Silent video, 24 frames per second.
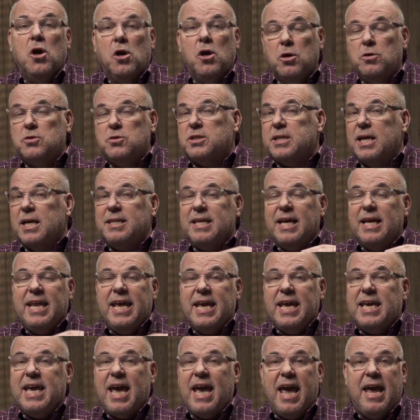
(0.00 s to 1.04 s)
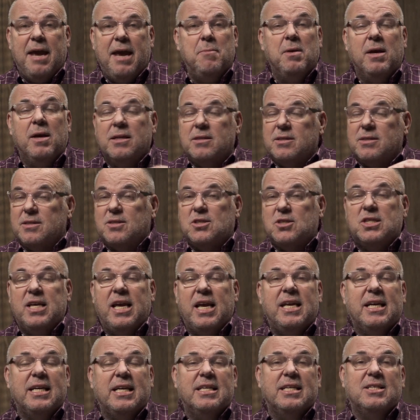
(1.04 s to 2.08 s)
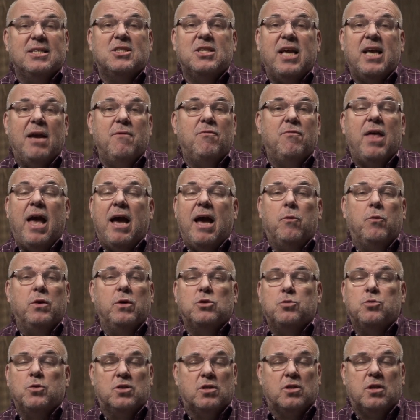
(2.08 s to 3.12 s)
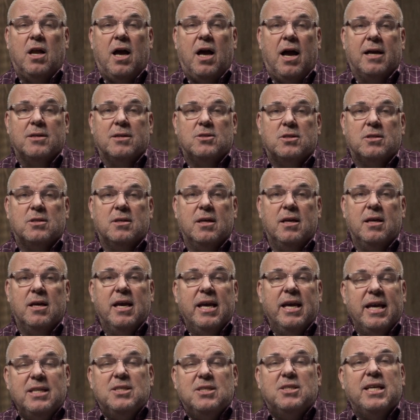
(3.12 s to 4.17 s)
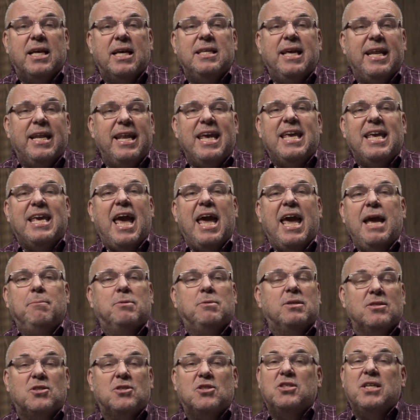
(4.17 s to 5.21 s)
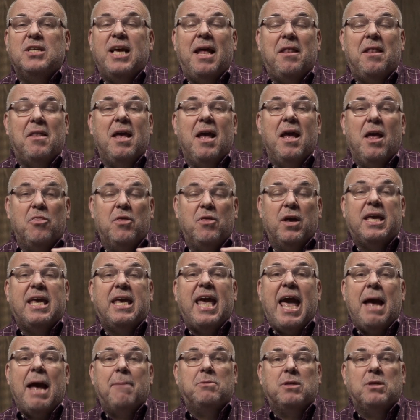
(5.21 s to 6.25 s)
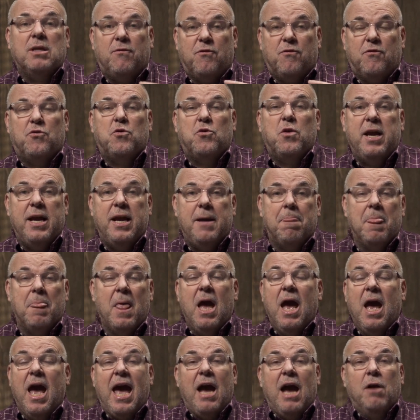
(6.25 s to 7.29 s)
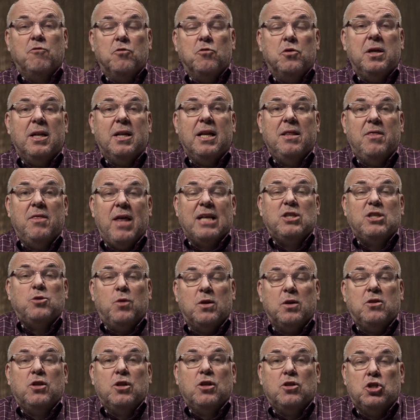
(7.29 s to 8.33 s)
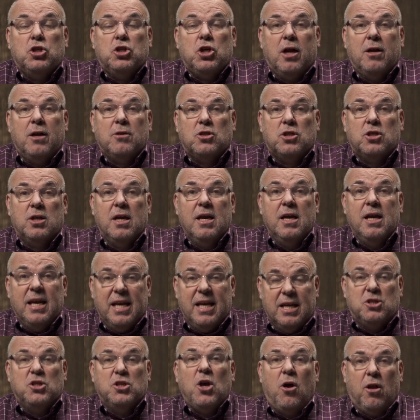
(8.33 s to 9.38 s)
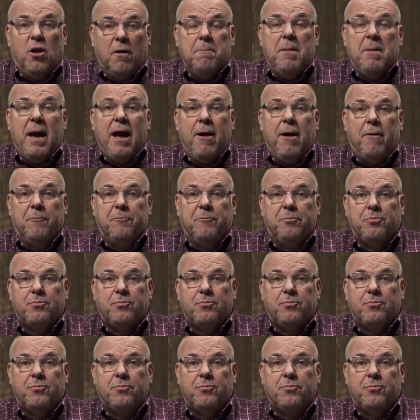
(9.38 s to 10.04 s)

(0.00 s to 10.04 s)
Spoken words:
who said that he came to seek and to save that which was lost. He said that he came to set the captive free. And really, that's what the church is all about.